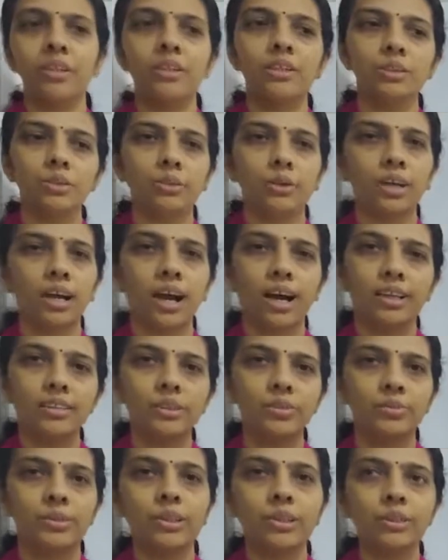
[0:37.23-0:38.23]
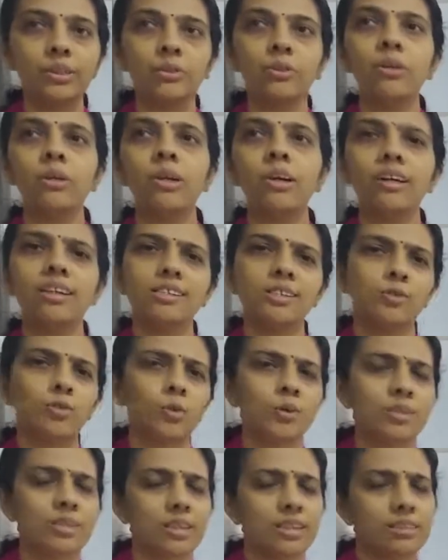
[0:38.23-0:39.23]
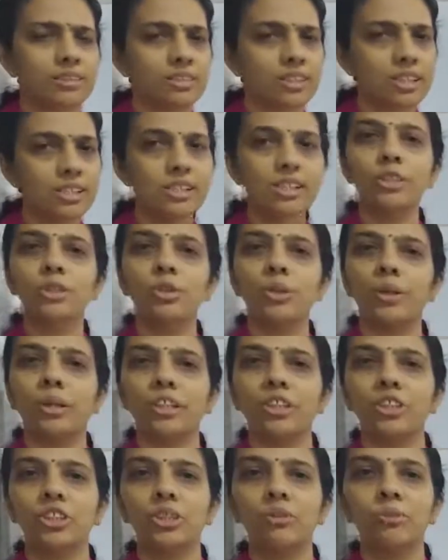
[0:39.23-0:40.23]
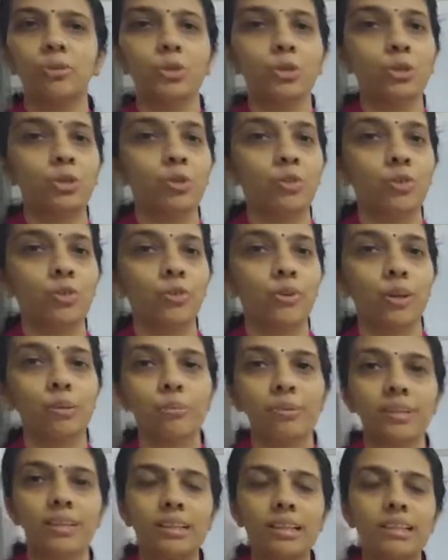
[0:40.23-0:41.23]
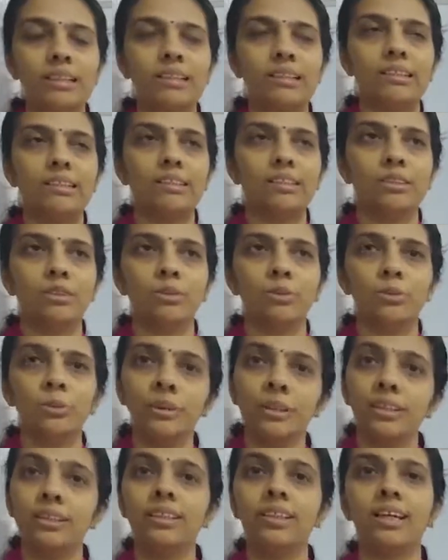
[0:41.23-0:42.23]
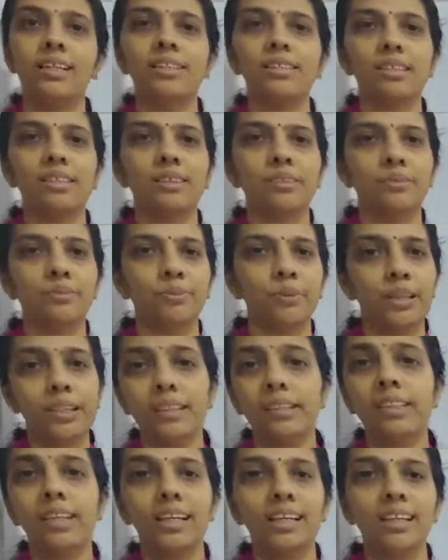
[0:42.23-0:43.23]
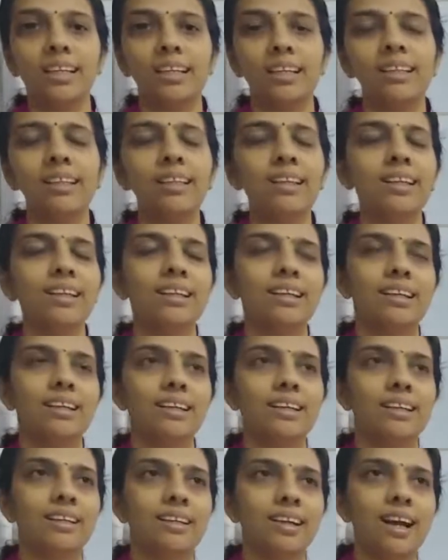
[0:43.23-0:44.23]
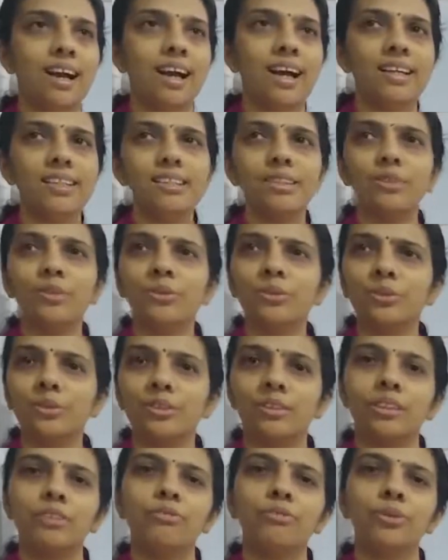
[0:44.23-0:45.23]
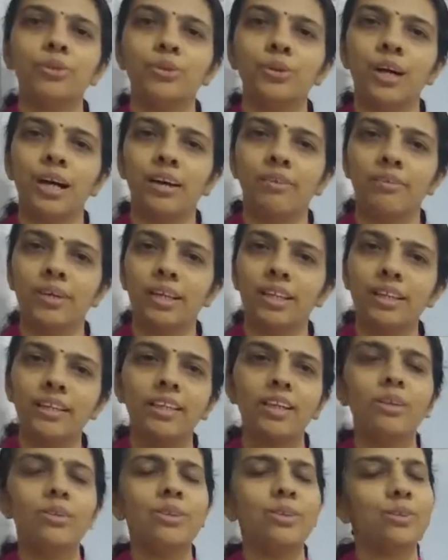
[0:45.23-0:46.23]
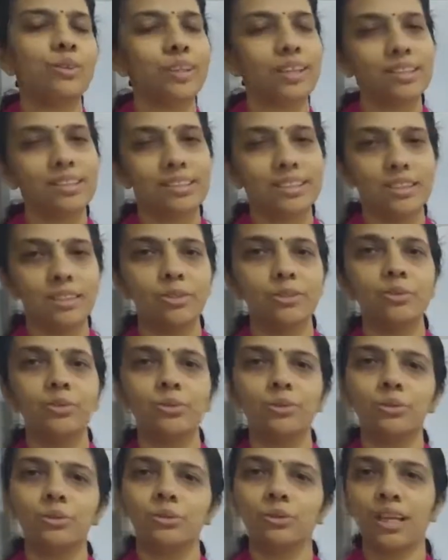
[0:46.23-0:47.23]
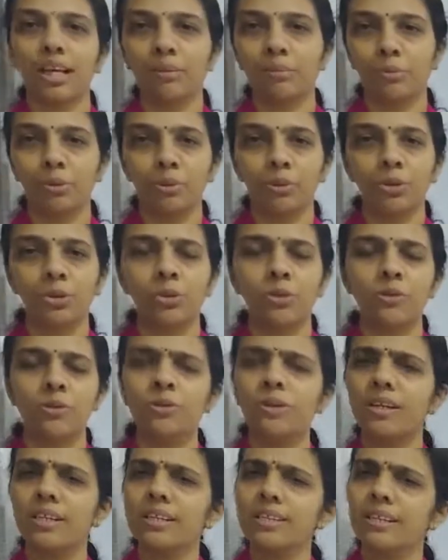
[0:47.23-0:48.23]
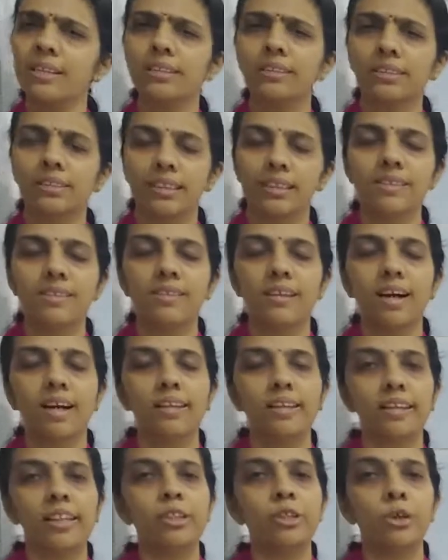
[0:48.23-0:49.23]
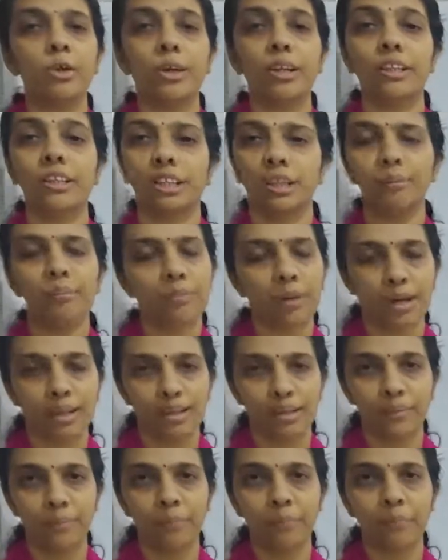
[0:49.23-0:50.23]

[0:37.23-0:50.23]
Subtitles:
So last video, it was just introduction. Most of you will be knowing that very thoroughly. And though if you have any doubt, you can just go through that portion also. It's just an introductory part.